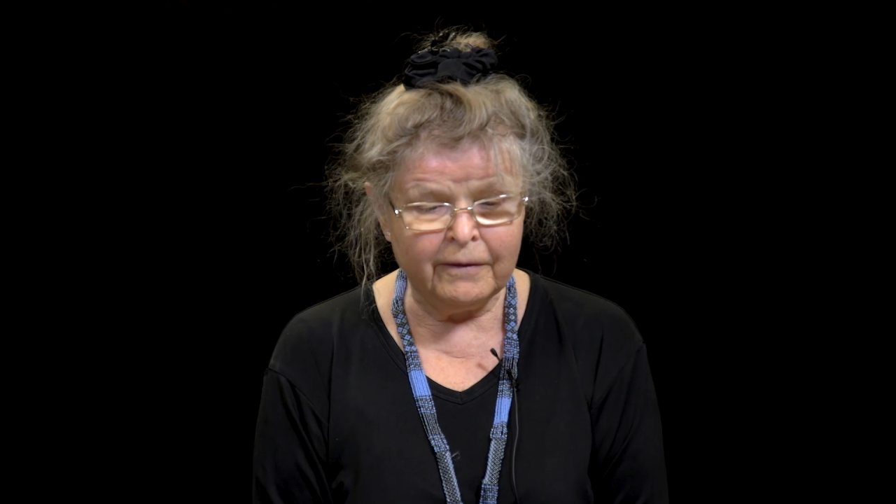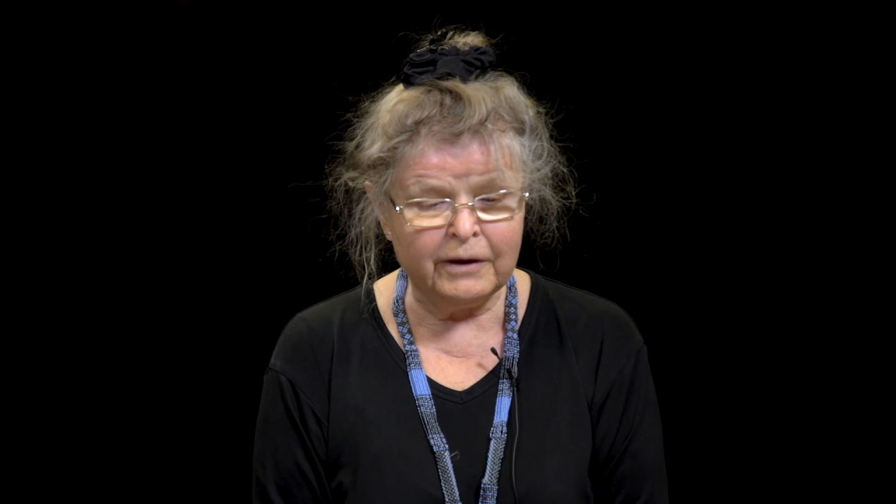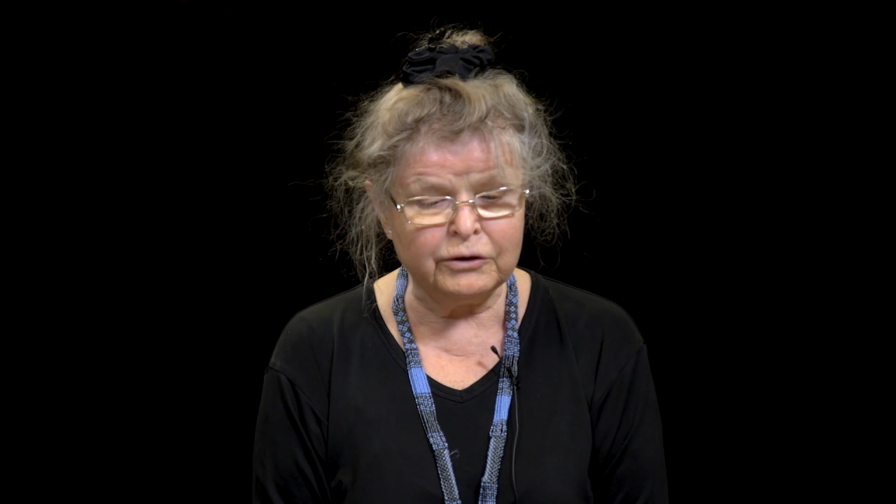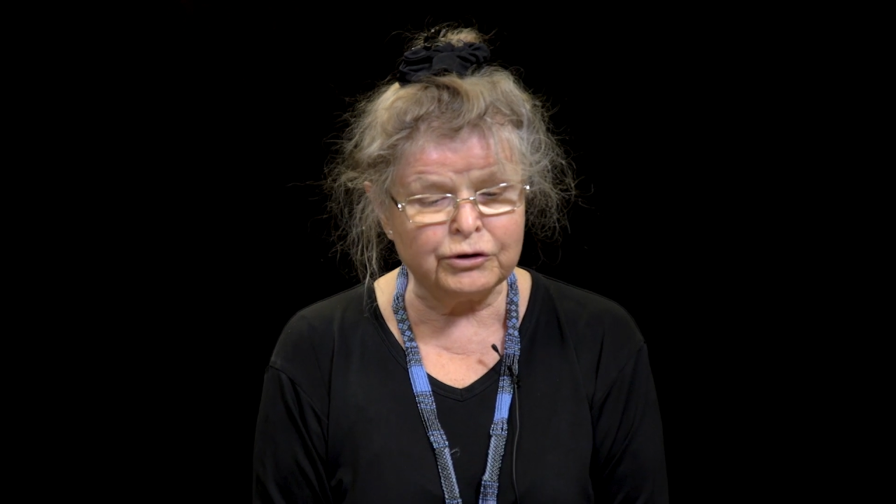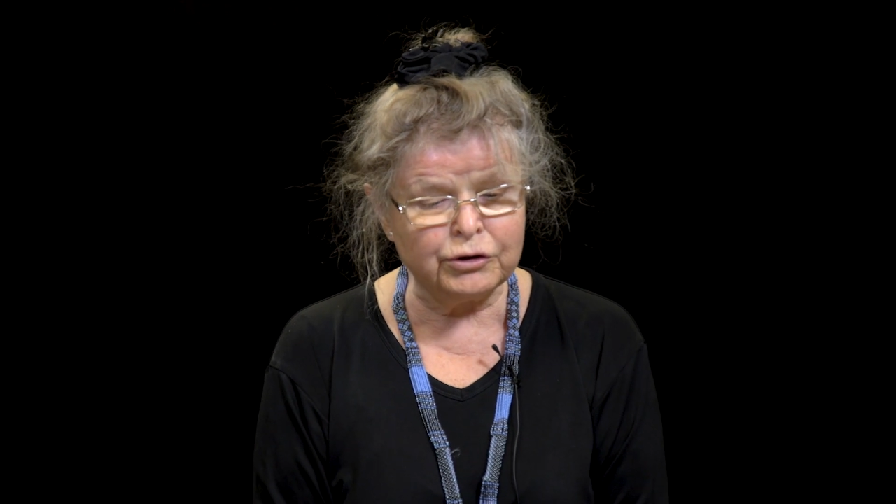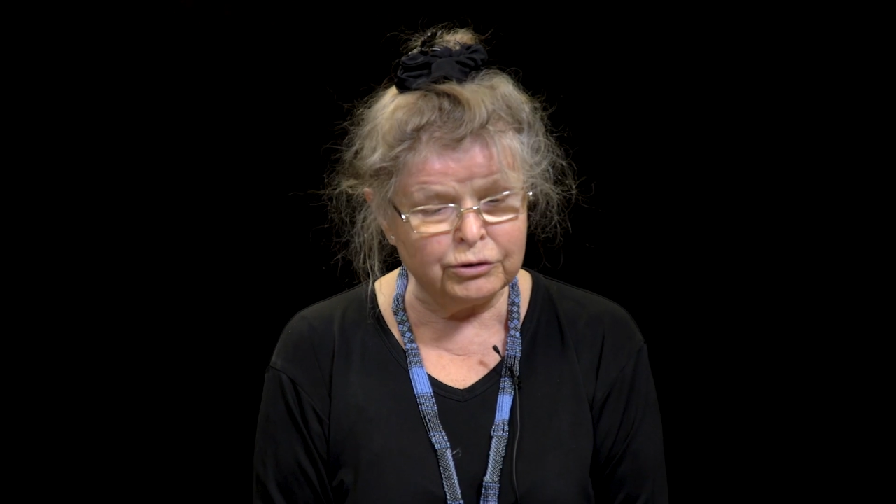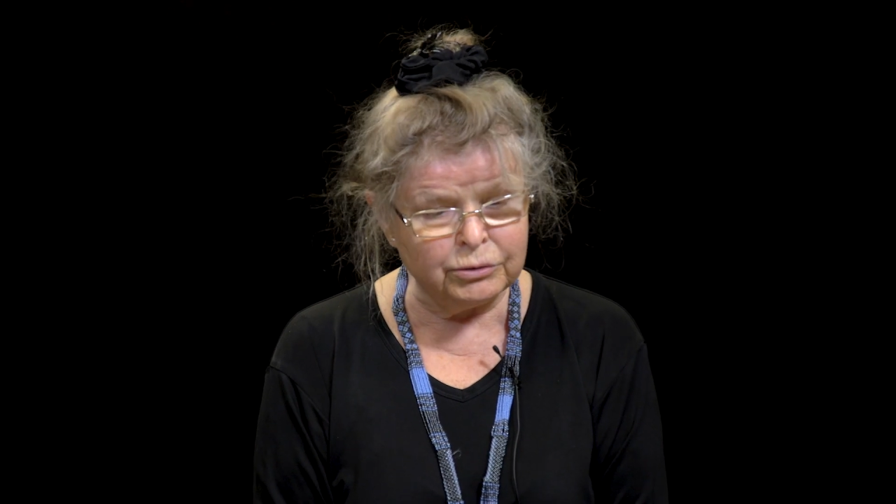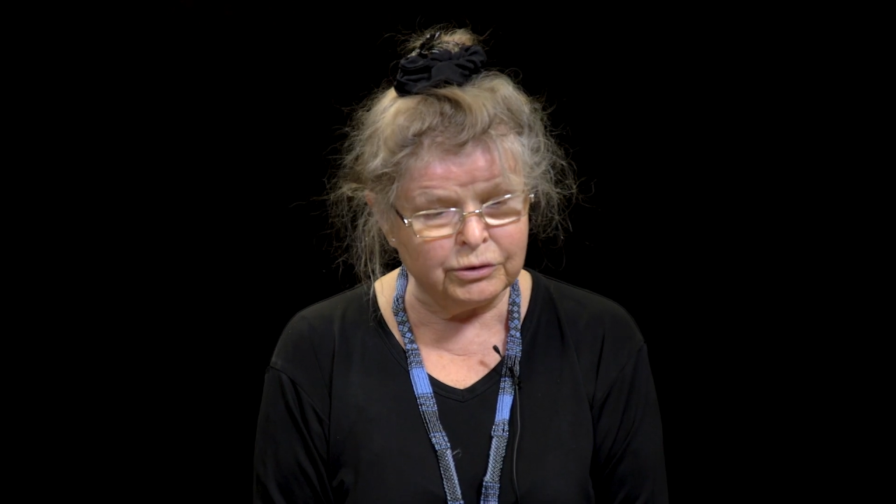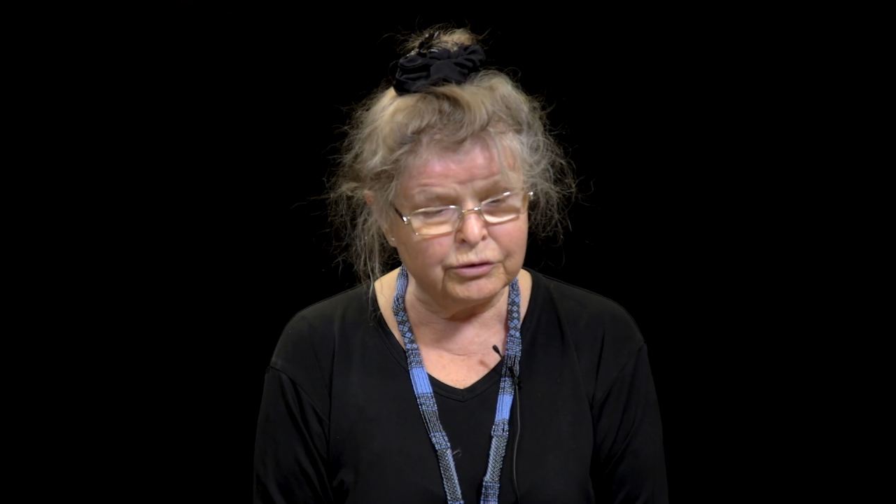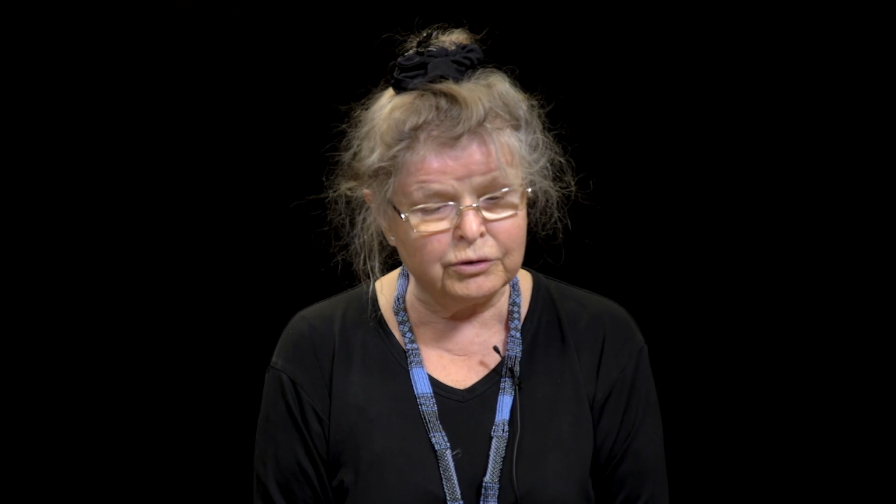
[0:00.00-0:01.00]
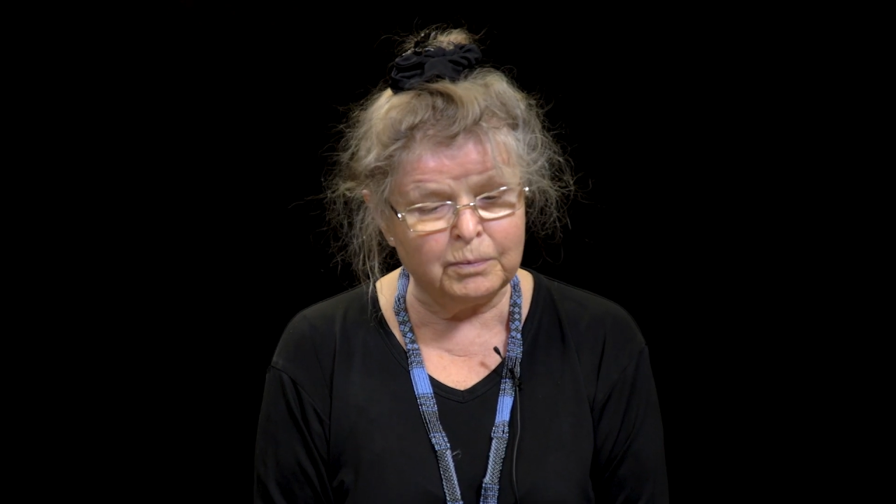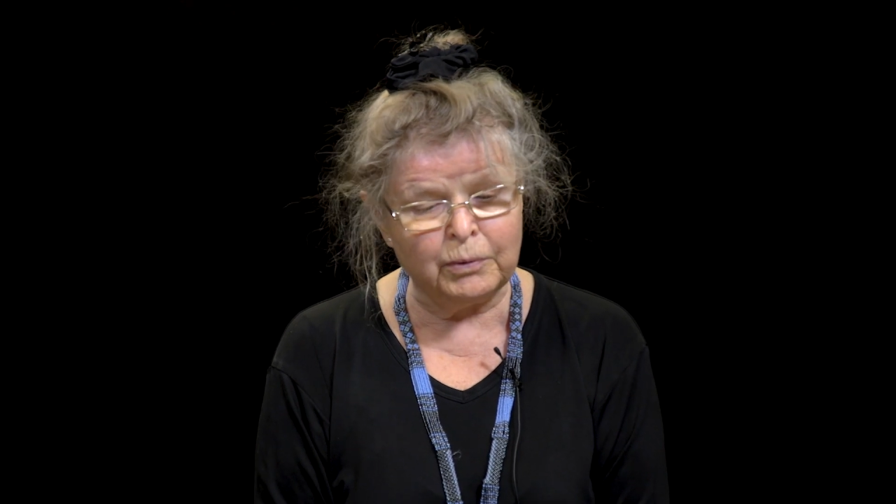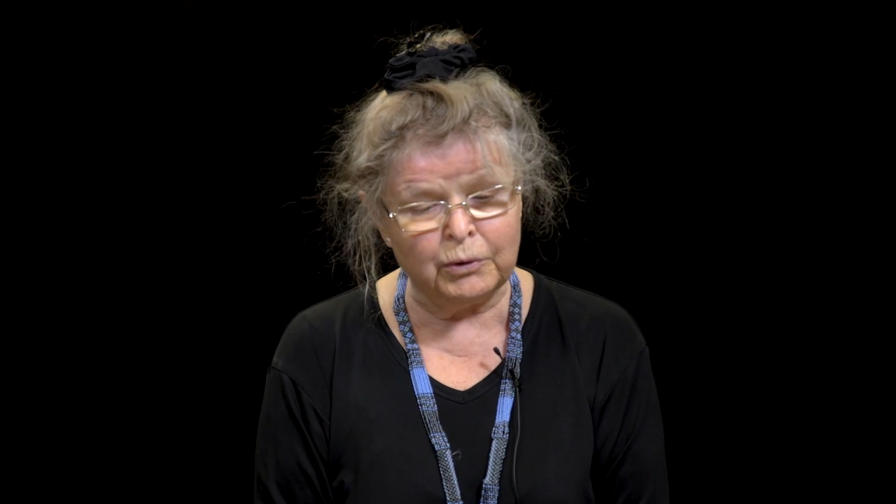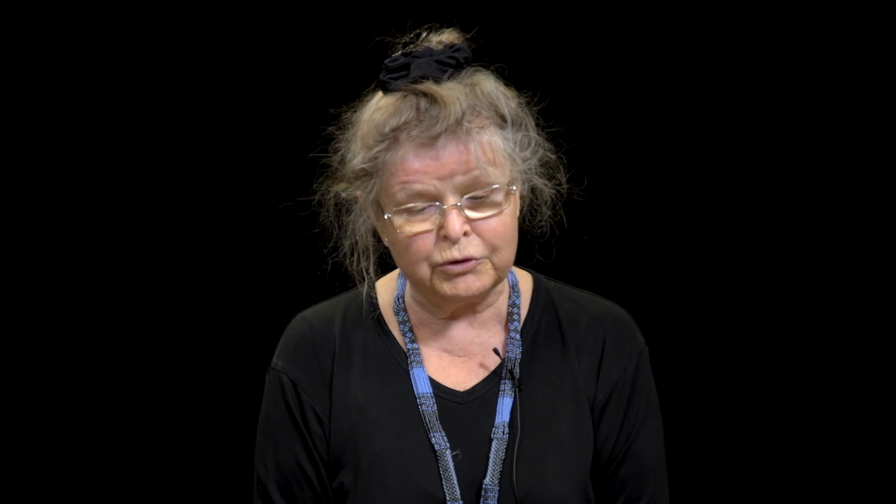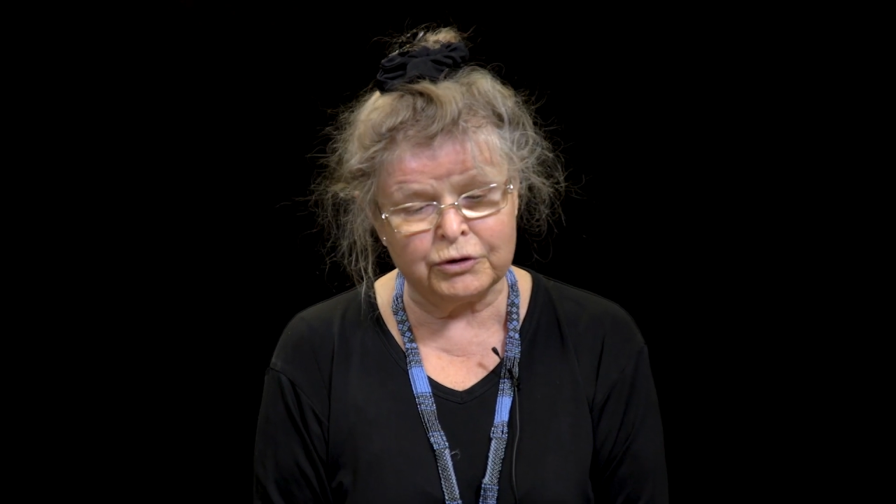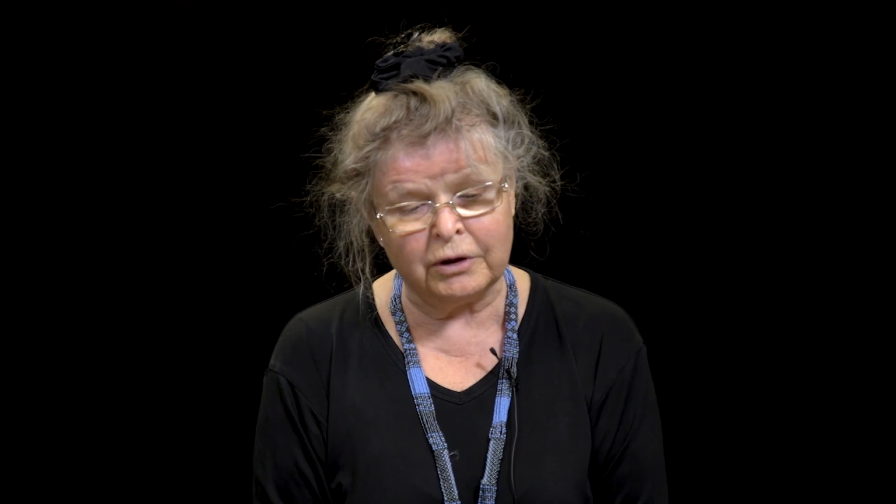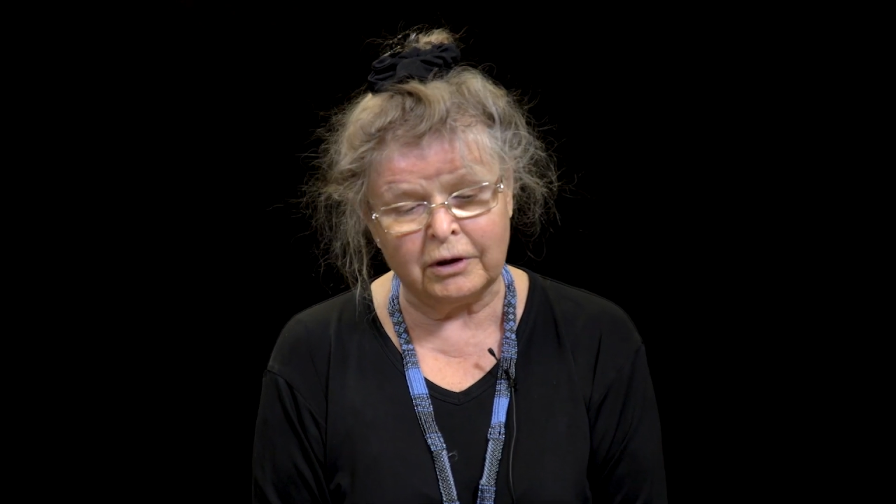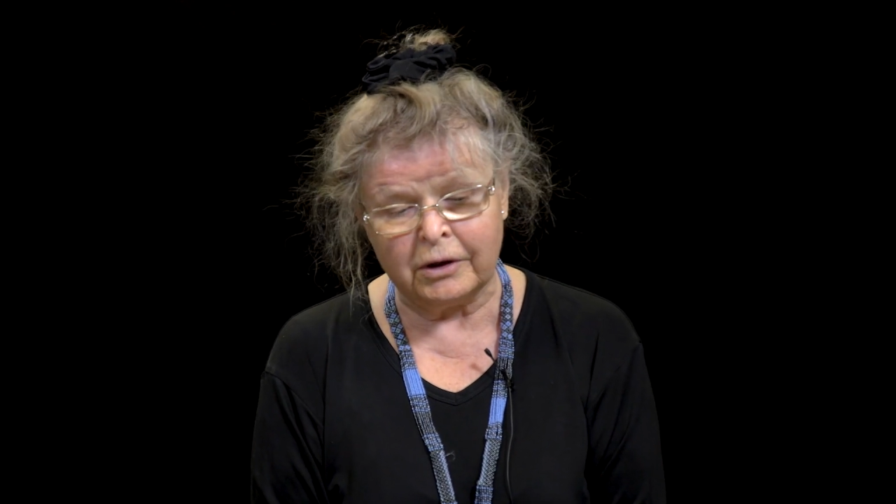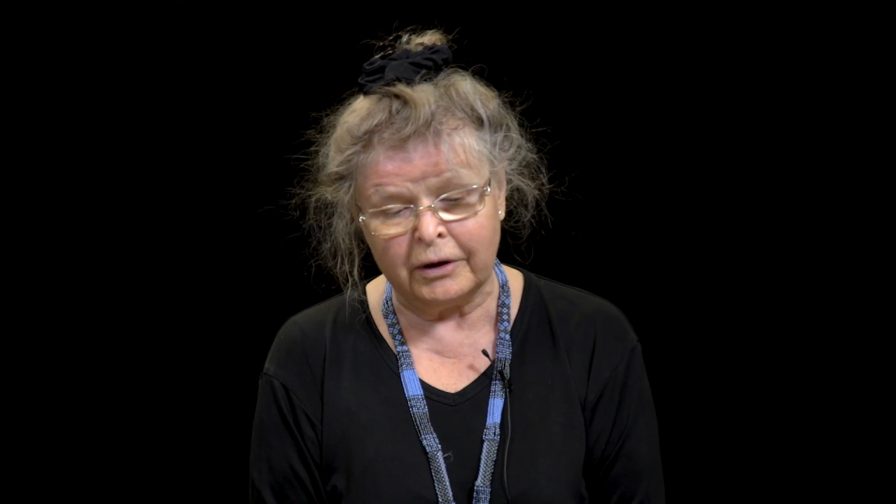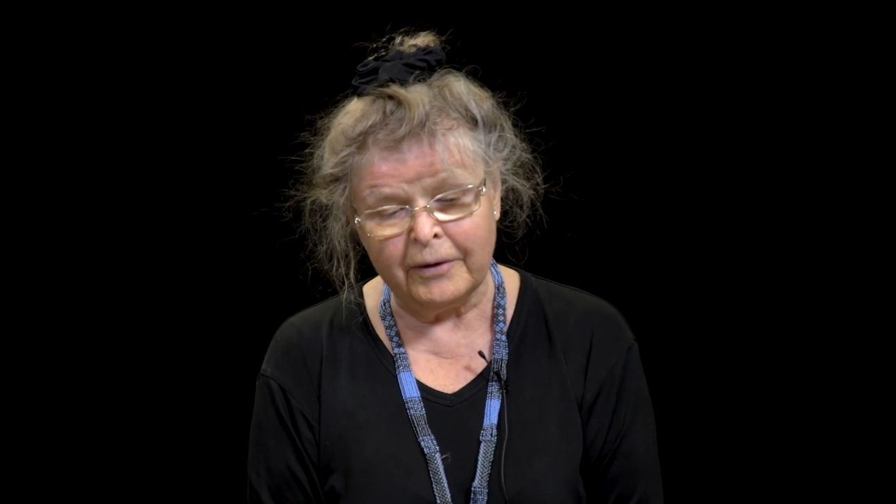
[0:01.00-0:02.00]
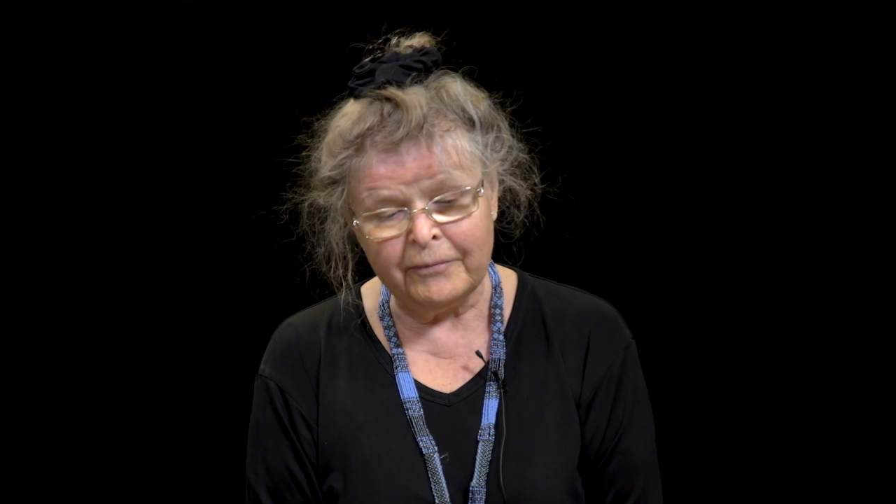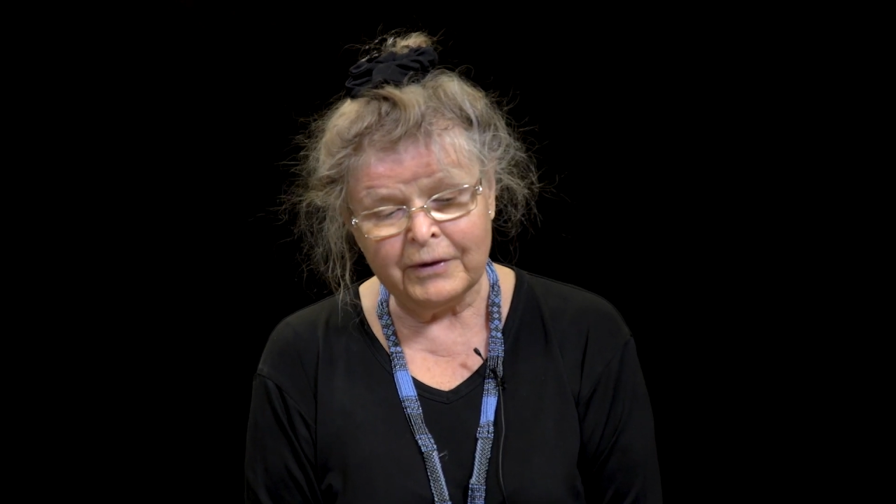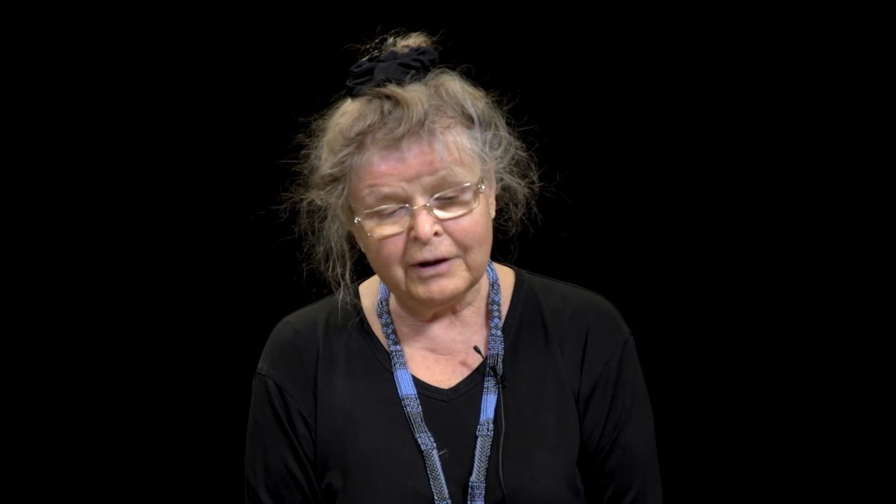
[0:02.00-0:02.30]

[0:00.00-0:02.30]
that should support children